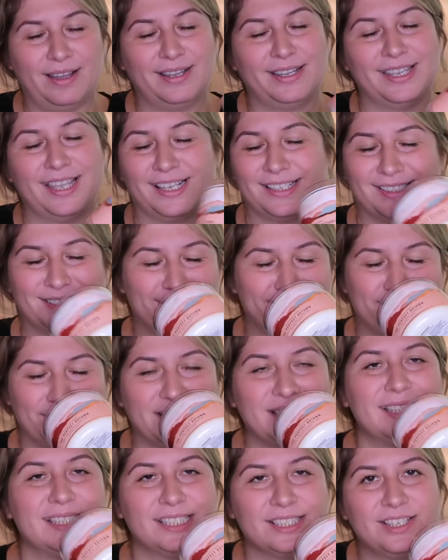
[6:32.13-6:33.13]
yes,
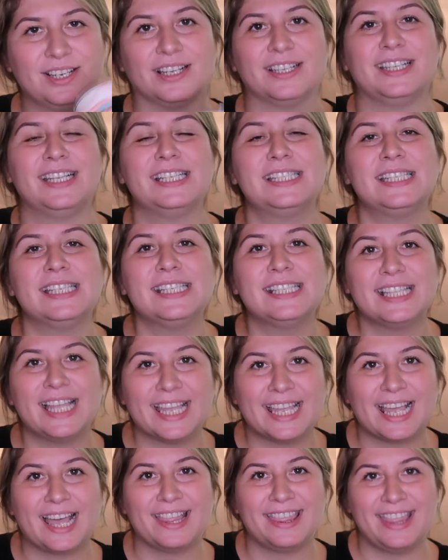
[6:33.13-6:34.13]
this is good. This is
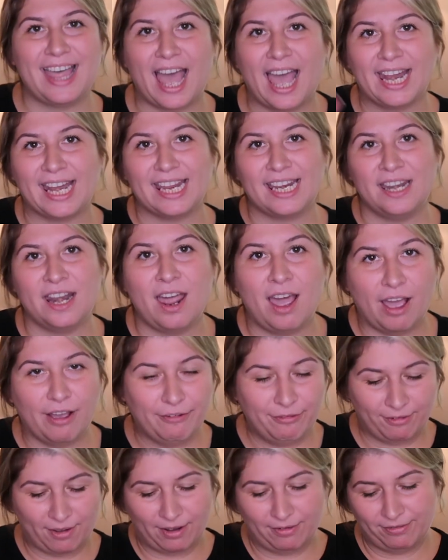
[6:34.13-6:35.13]
like that,
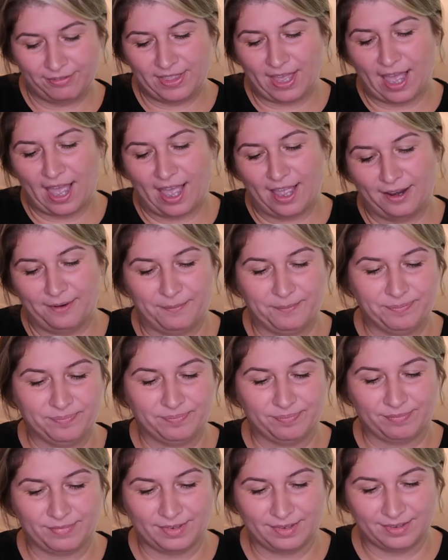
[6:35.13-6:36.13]
enough of that
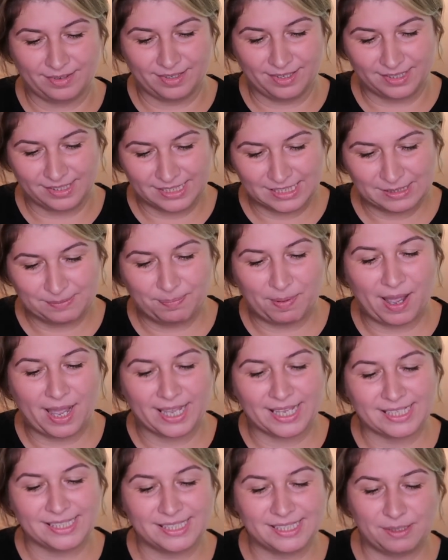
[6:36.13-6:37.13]

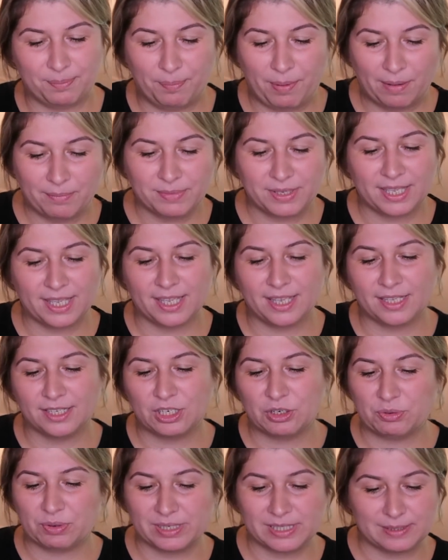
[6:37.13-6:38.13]
spiced pumpkin,
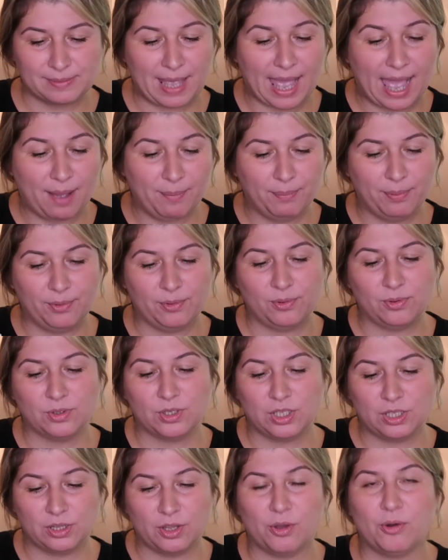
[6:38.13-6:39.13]
crisp apple,
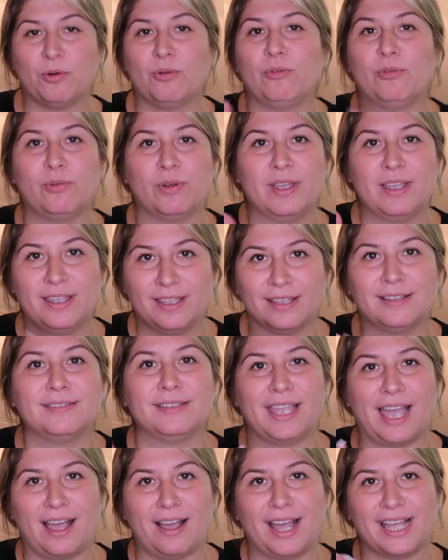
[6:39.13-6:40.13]
clove.
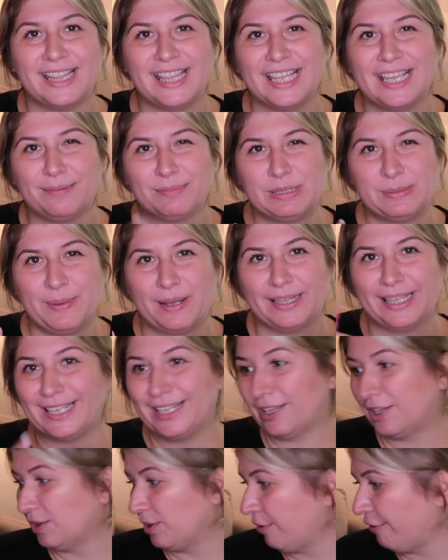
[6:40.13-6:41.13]
Yeah, I think I'm smelling
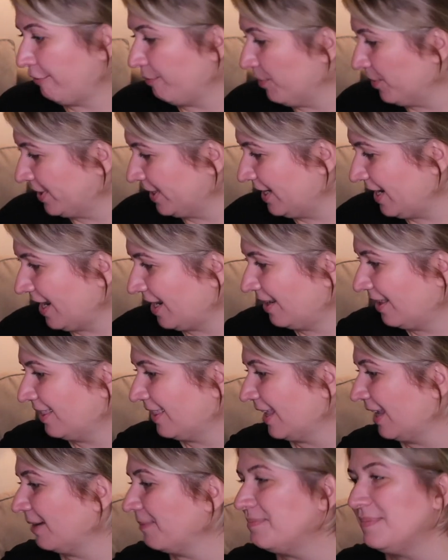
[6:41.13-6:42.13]
the clove more than
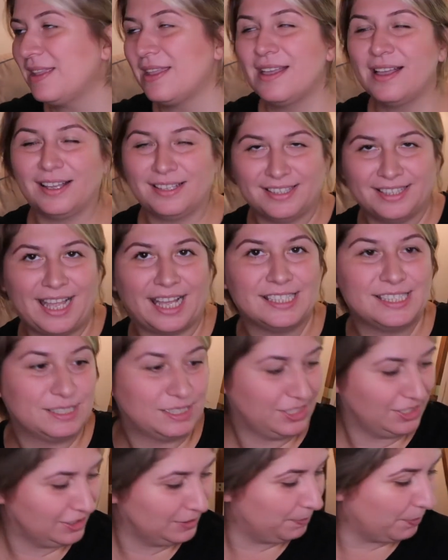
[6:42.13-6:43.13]
anything. That's
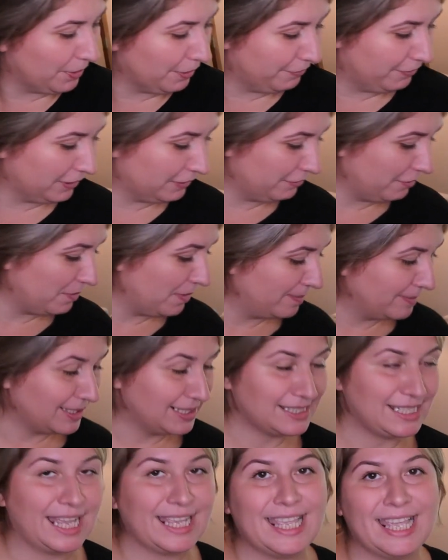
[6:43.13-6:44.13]
just perfect for me,
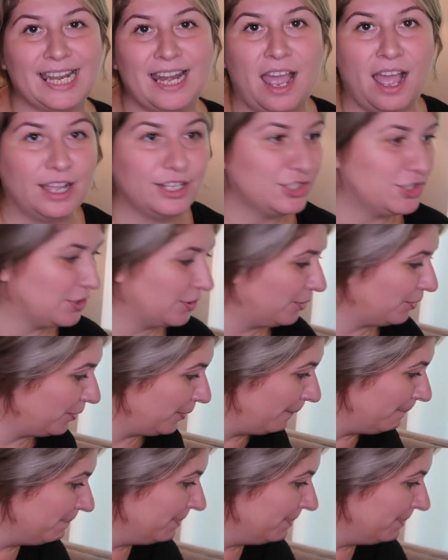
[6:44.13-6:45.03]
because I cannot do